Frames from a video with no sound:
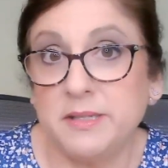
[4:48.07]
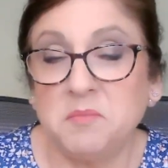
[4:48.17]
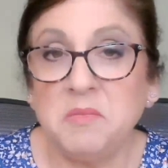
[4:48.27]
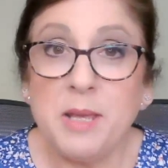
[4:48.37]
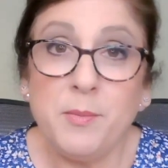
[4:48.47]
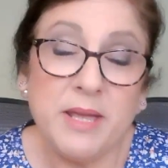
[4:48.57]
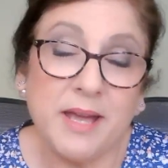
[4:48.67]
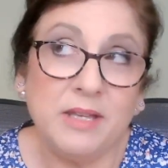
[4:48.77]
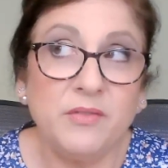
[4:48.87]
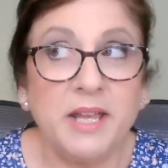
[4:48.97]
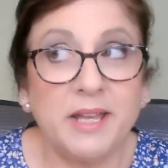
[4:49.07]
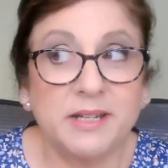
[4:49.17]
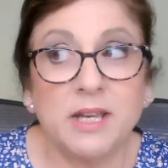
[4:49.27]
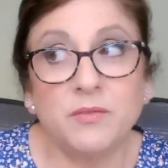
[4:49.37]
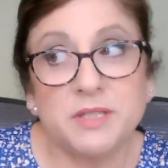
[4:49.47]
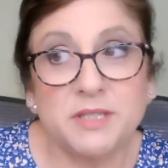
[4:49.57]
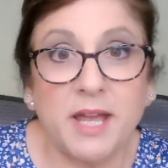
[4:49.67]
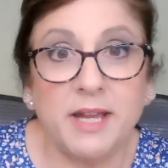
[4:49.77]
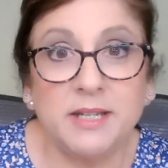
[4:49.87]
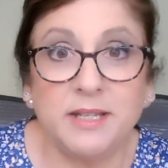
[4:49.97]
And maybe I even had kind of a
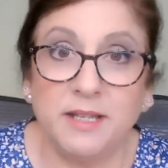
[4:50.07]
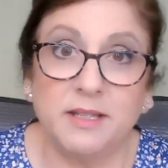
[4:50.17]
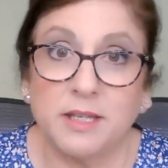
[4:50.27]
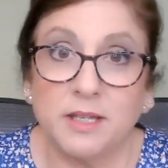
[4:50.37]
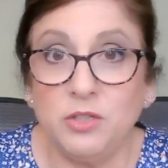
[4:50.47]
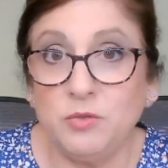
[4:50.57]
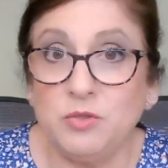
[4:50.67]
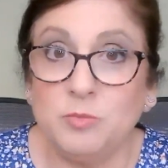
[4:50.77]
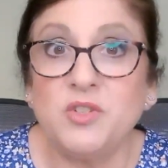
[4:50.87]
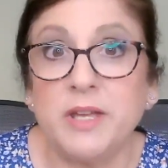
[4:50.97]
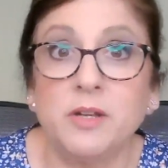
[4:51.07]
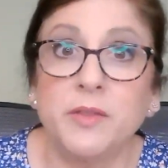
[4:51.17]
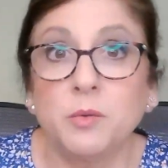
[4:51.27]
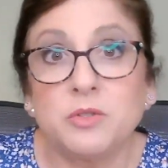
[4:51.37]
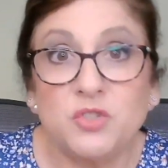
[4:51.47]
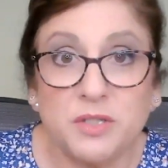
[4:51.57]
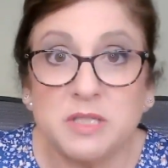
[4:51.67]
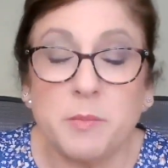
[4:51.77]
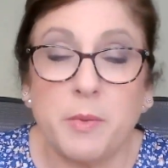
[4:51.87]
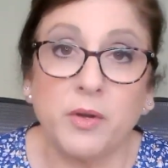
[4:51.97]
side gig, like a YouTube channel that was just
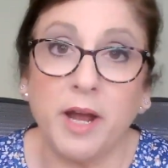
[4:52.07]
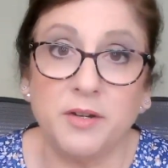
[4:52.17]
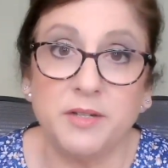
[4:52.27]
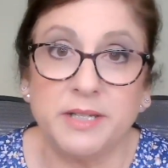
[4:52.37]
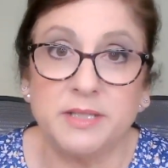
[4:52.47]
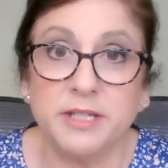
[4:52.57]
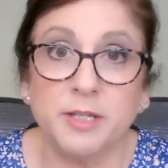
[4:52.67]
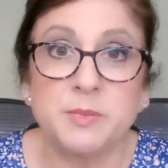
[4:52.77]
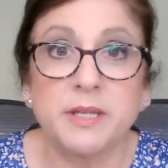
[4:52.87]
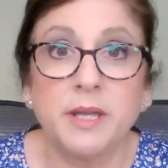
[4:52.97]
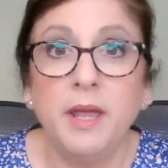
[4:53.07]
about gardening tips.